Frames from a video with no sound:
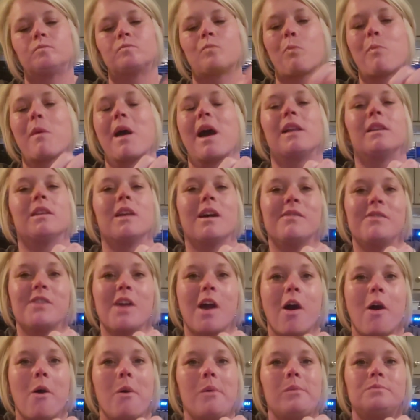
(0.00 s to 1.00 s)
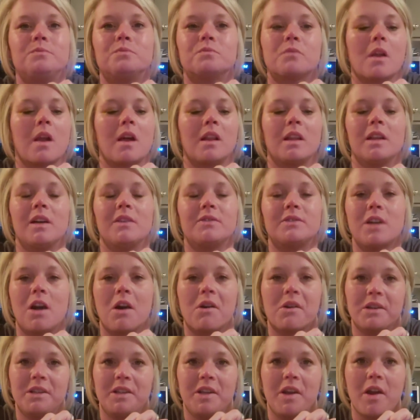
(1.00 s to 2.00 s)
But I love y'all. I love
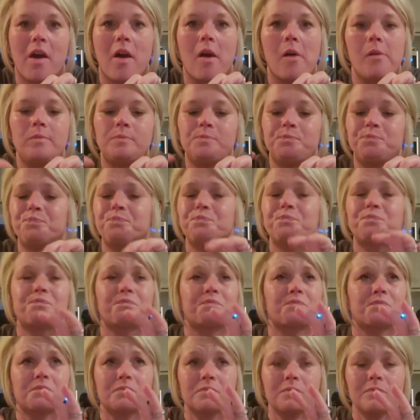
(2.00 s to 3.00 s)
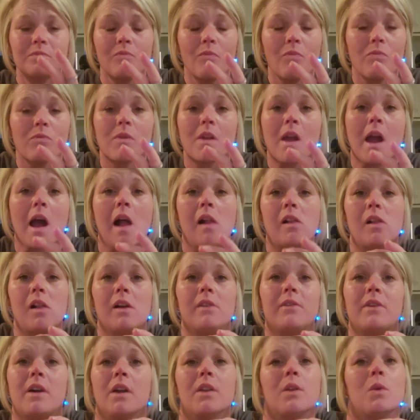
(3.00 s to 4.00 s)
talking to y'all. I
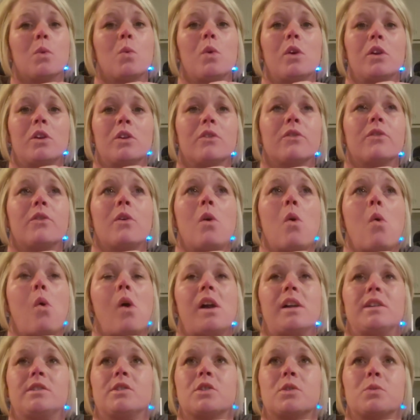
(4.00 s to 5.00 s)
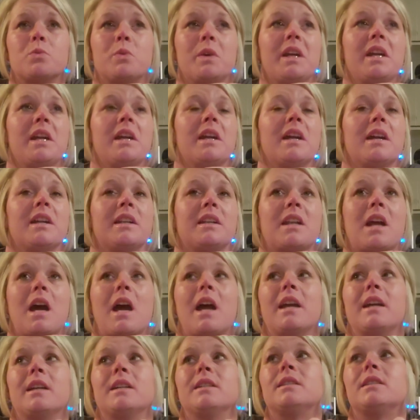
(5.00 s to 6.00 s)
love all the wonderful and sweet and
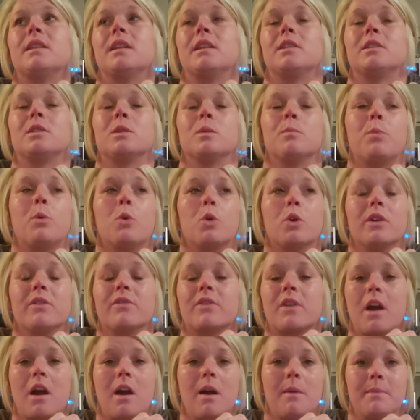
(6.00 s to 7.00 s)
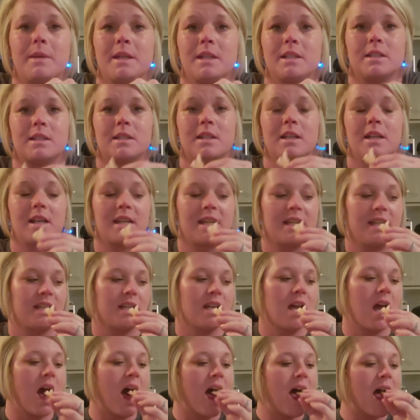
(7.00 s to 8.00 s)
nice and supportive comments that I
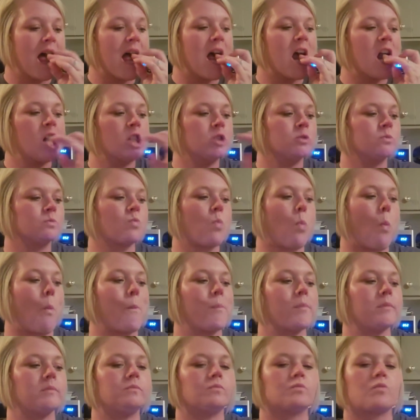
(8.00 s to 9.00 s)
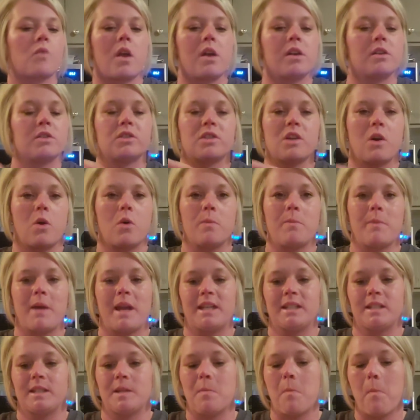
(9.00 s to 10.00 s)
get. It's so
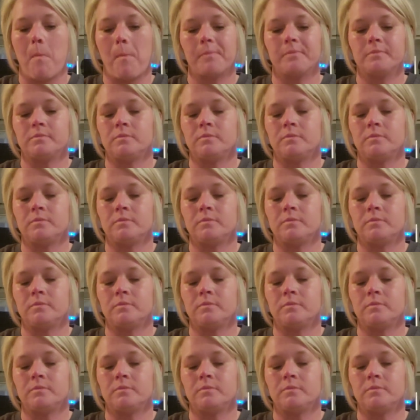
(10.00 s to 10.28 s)
amazing.